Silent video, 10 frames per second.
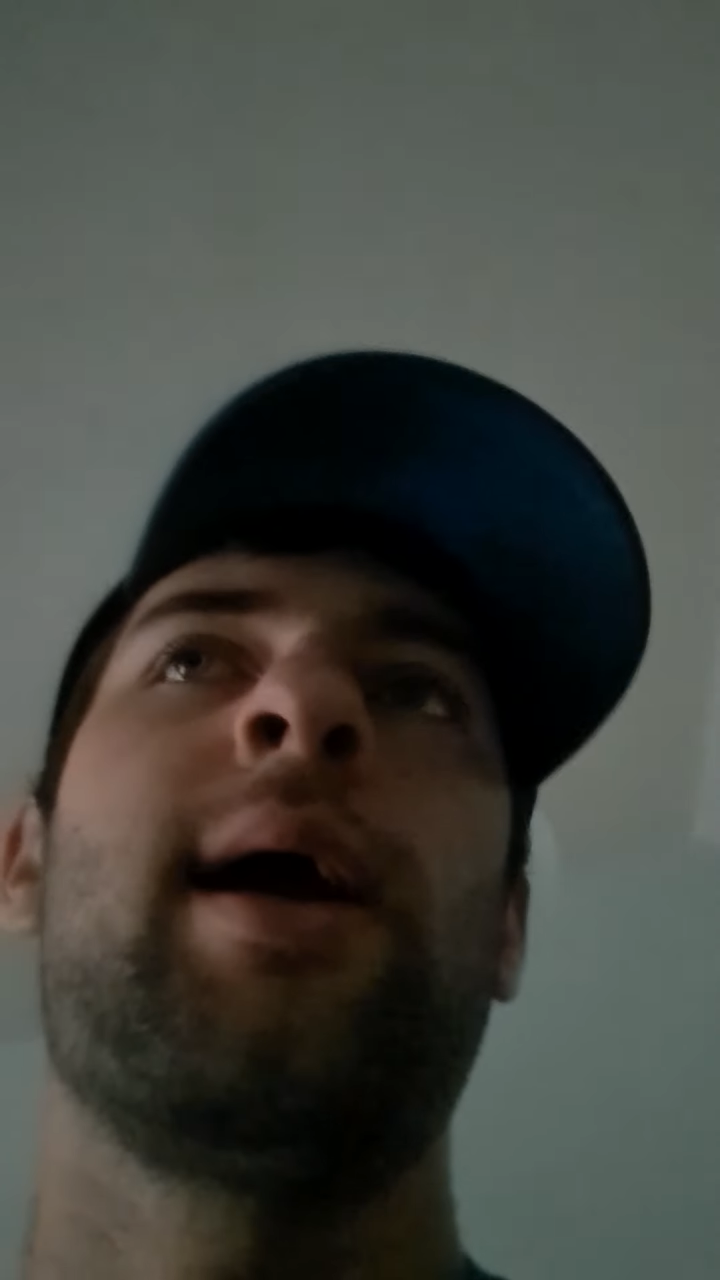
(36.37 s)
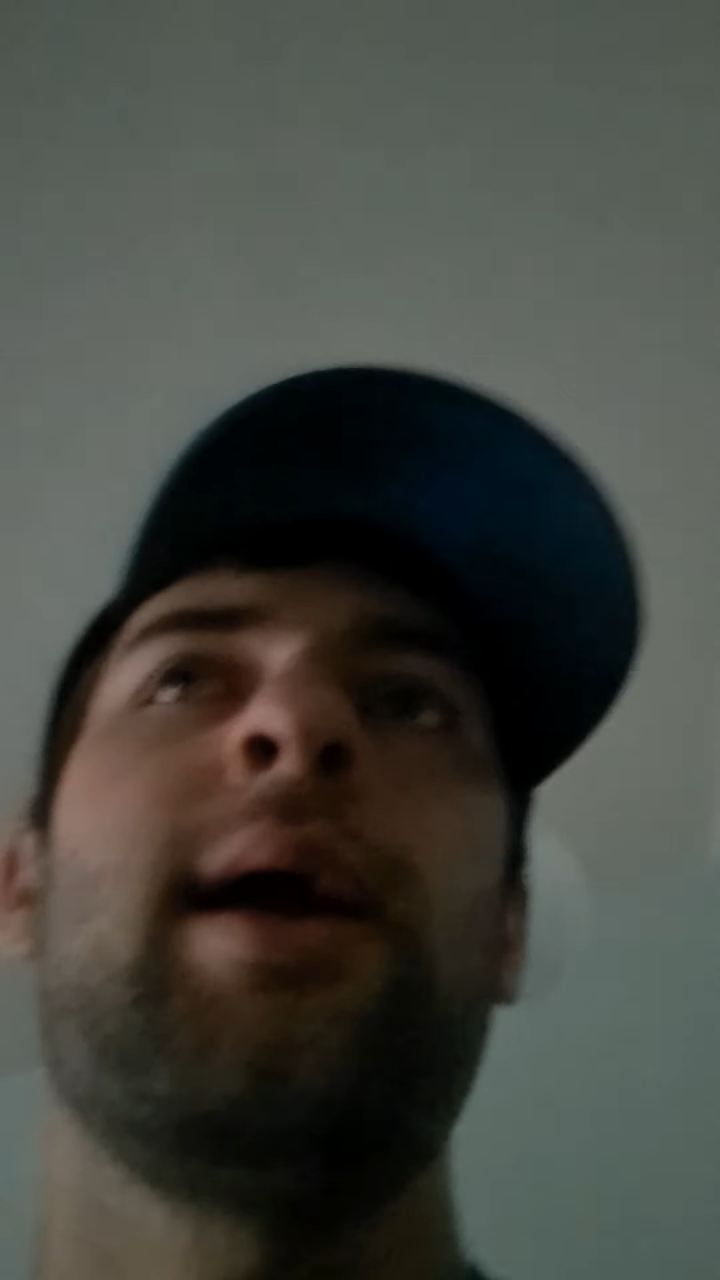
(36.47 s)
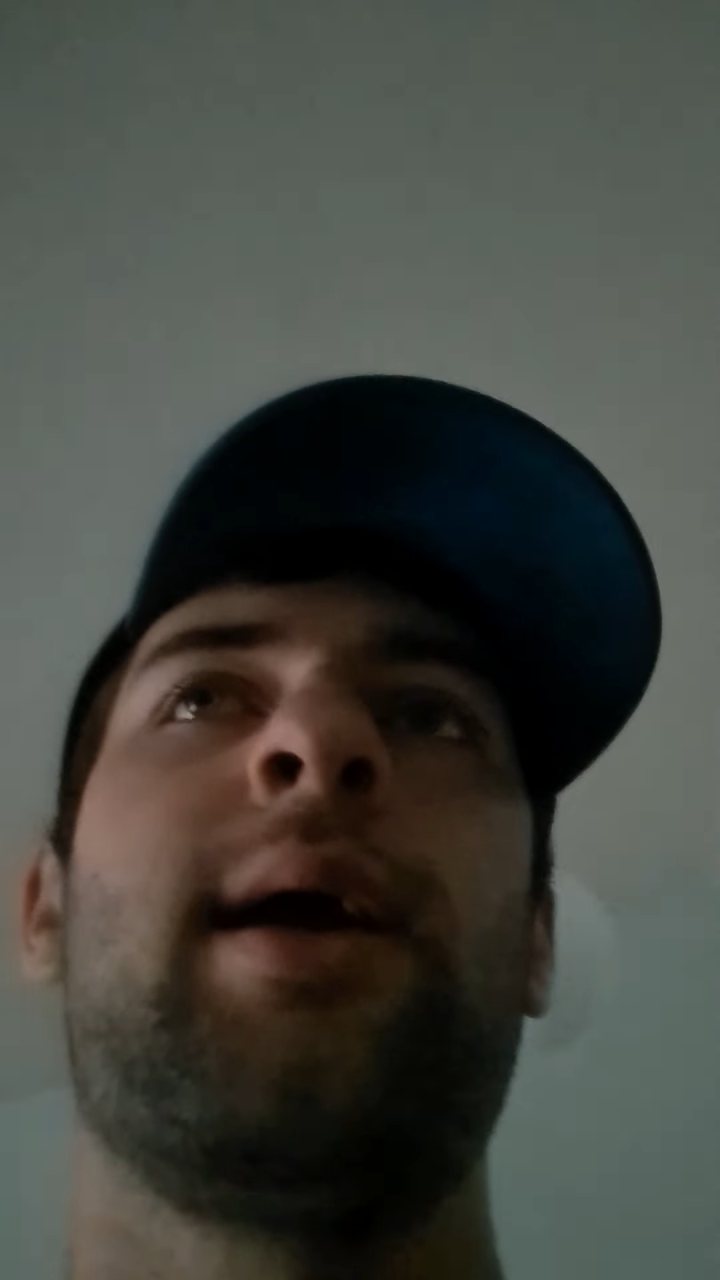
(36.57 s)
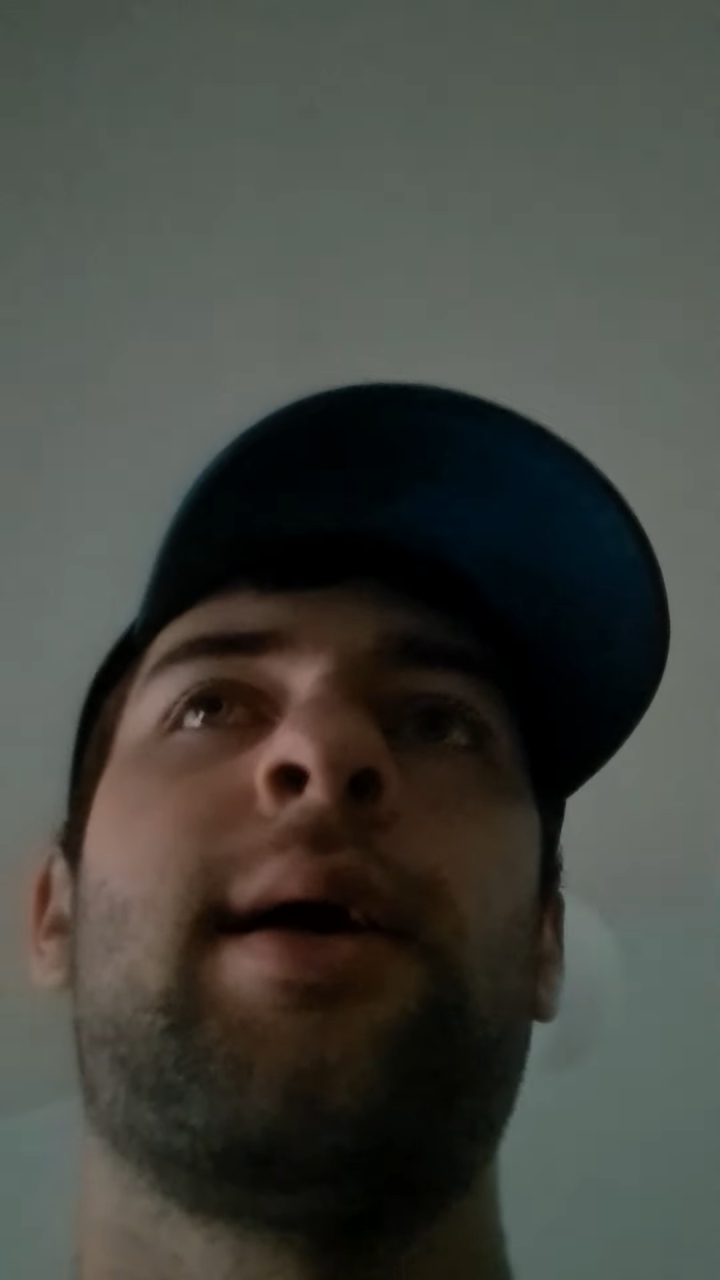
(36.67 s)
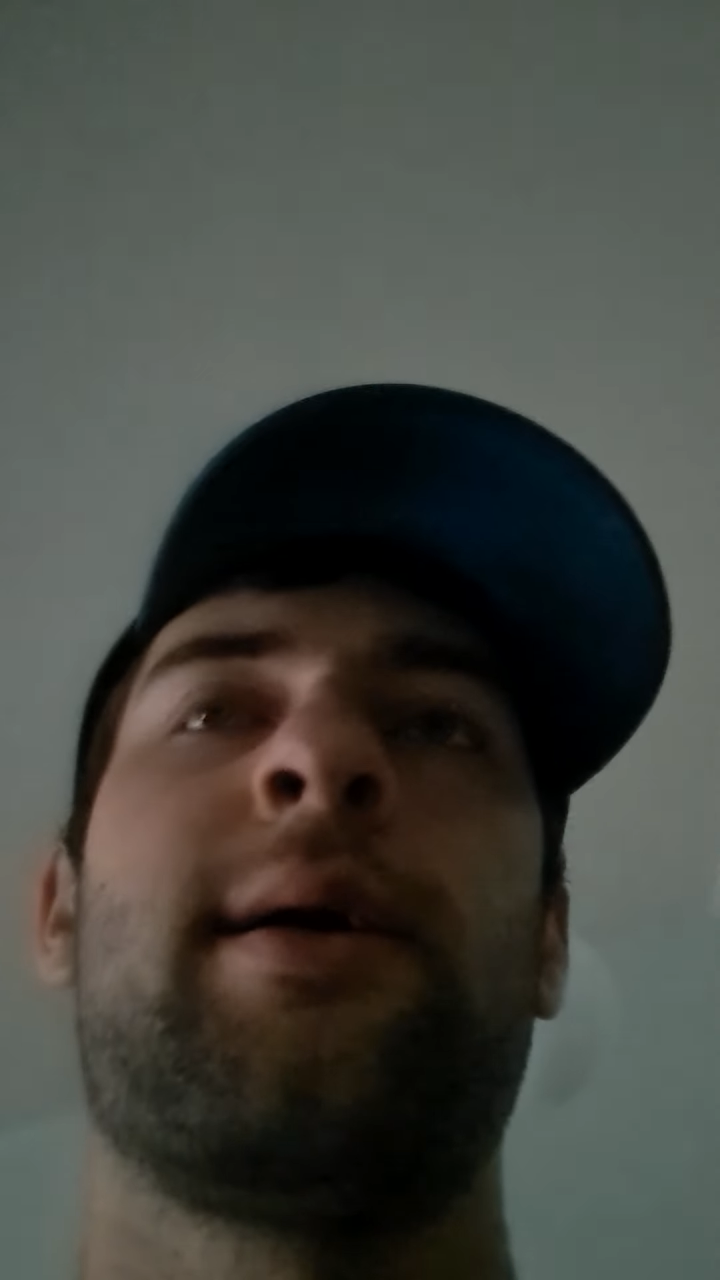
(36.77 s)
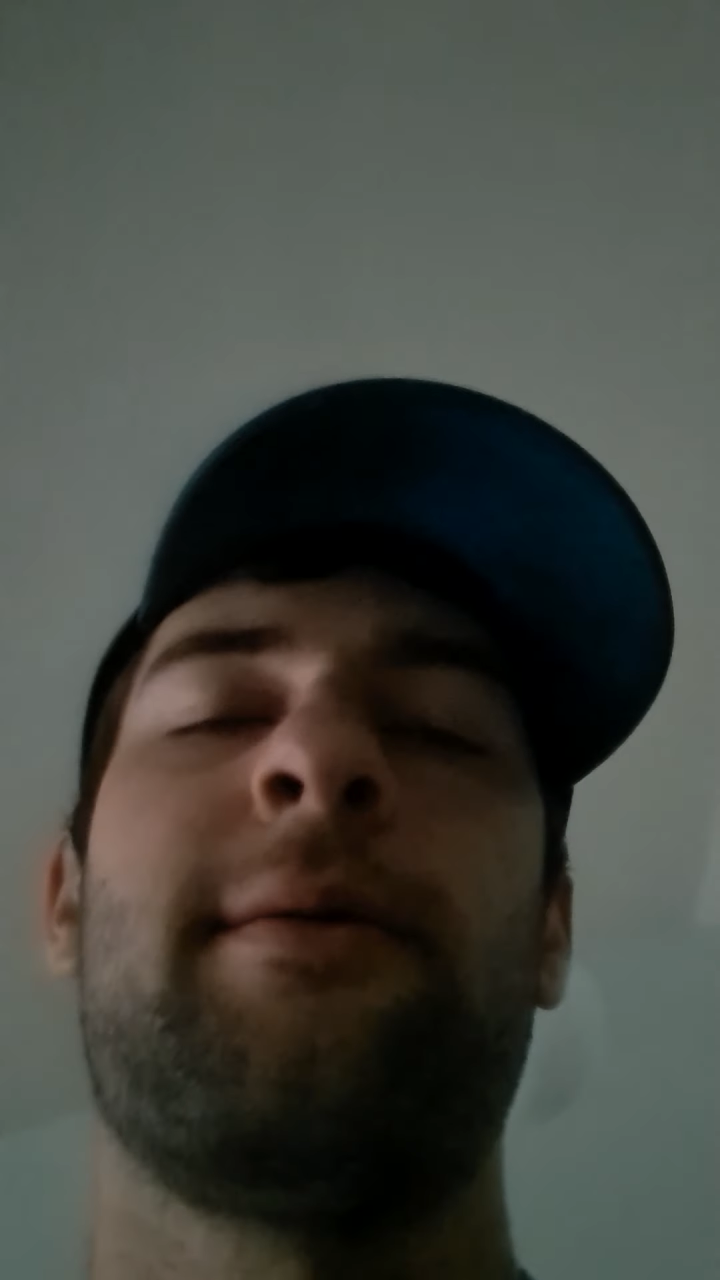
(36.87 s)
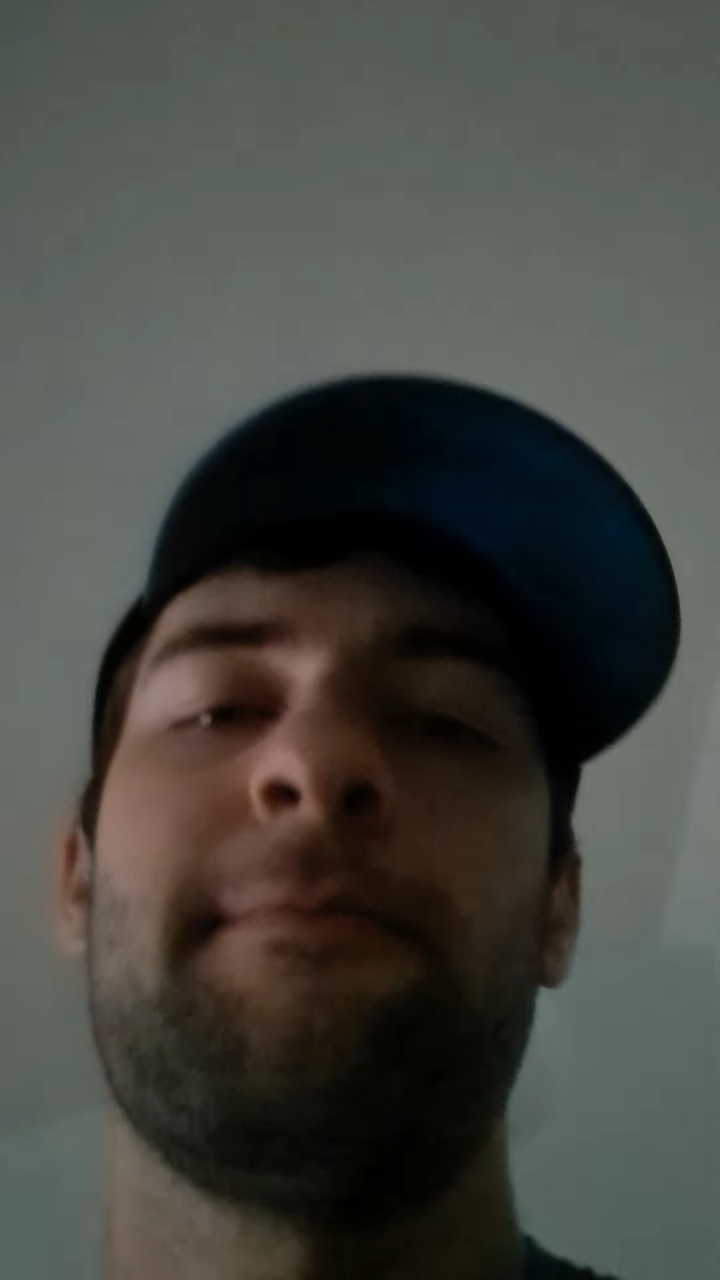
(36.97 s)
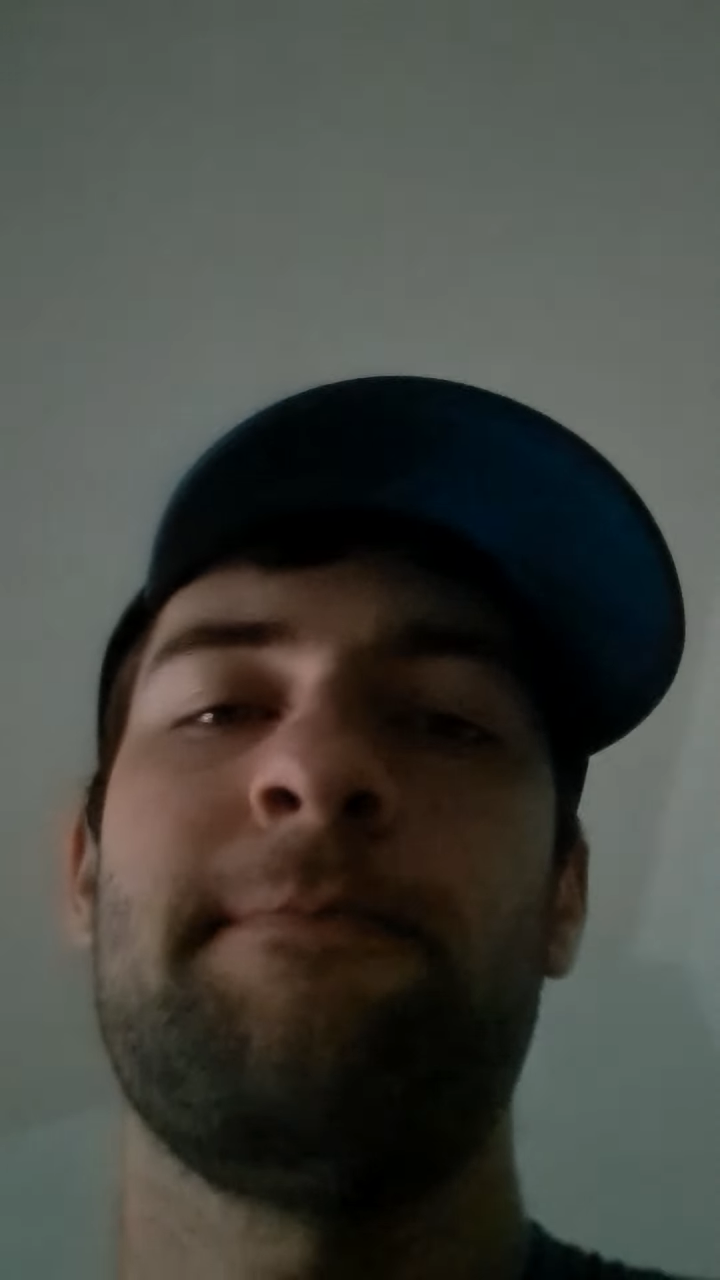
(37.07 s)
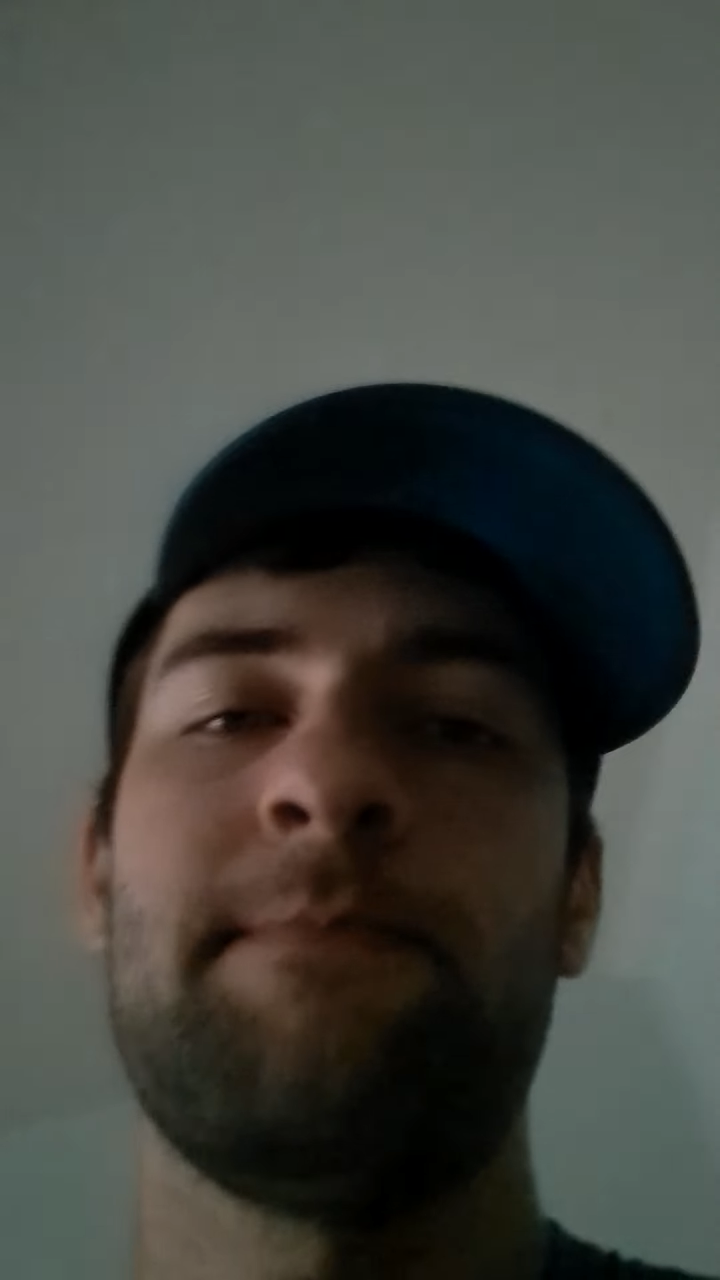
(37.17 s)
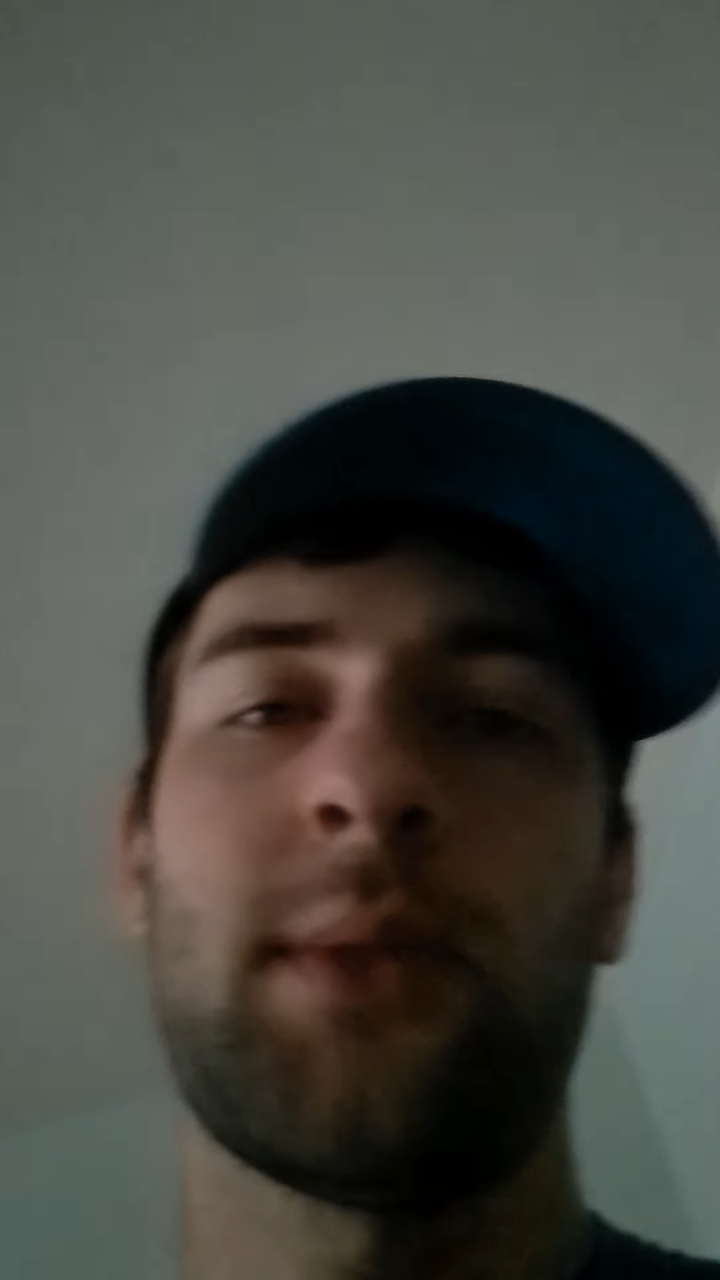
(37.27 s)

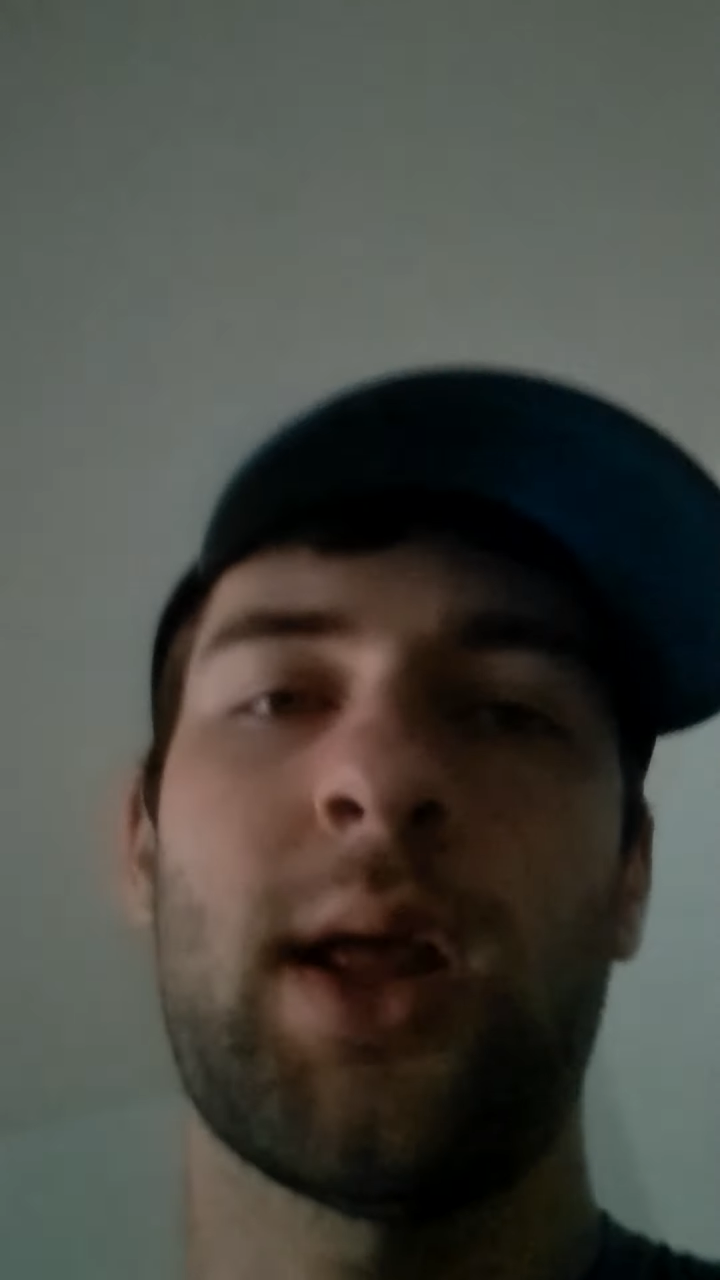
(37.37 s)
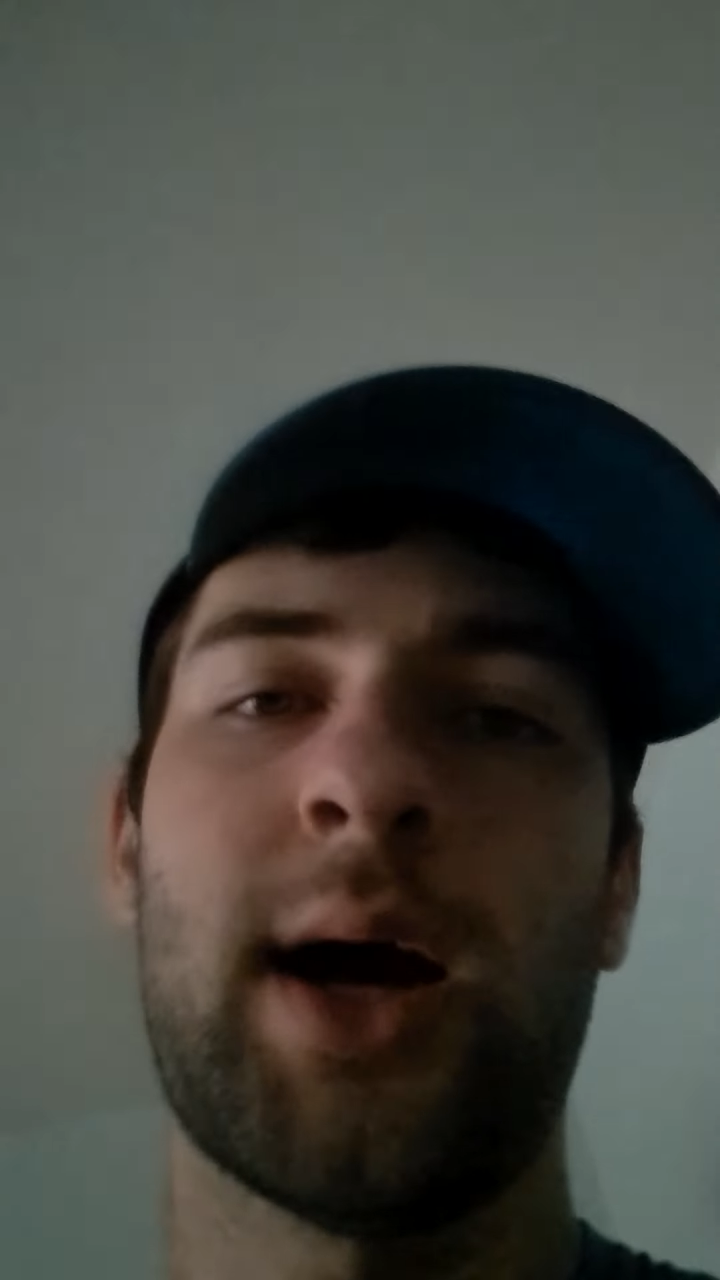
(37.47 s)
and